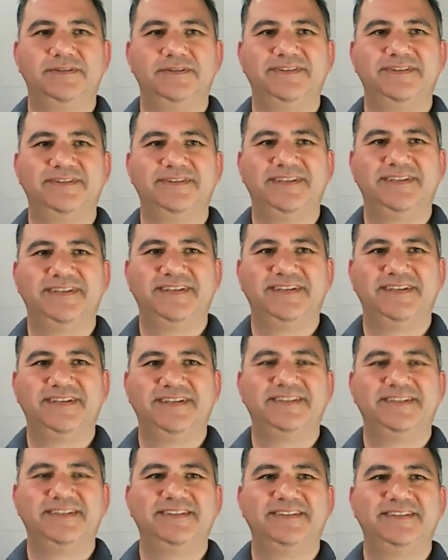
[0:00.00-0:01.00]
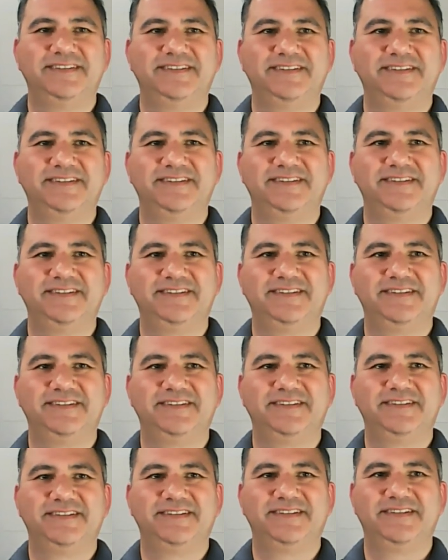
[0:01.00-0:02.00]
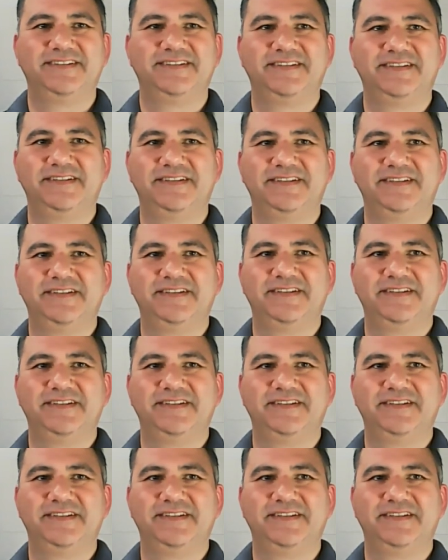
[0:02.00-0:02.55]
[no speech]